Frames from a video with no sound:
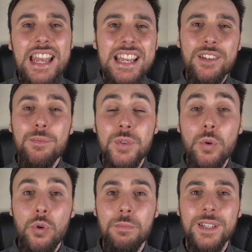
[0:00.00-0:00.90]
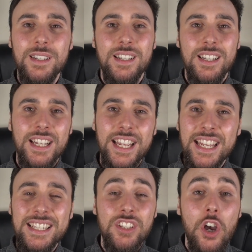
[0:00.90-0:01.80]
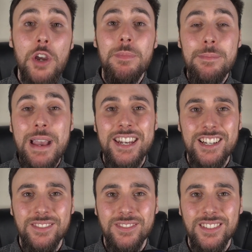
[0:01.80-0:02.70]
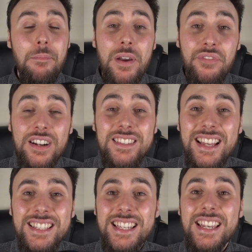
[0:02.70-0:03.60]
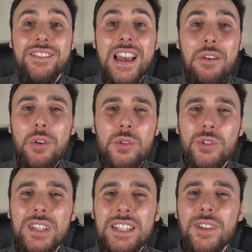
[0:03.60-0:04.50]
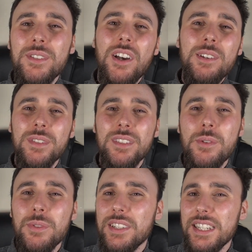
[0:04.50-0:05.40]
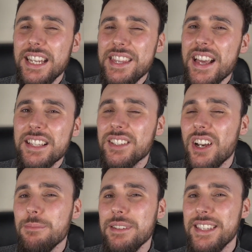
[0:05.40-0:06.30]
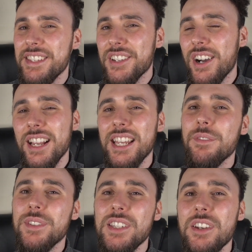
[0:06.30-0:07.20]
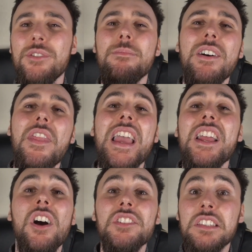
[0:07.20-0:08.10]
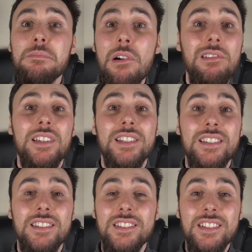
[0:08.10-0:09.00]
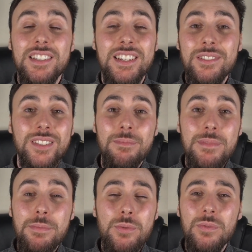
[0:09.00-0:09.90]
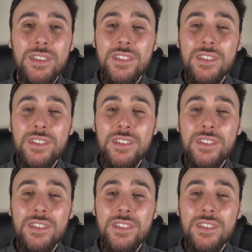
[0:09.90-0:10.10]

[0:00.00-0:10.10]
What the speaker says: is absorbed in a timely manner. My friends, that is it. How long you leave those items soak in that tub is entirely up to you, but they are spotless. You know, some people,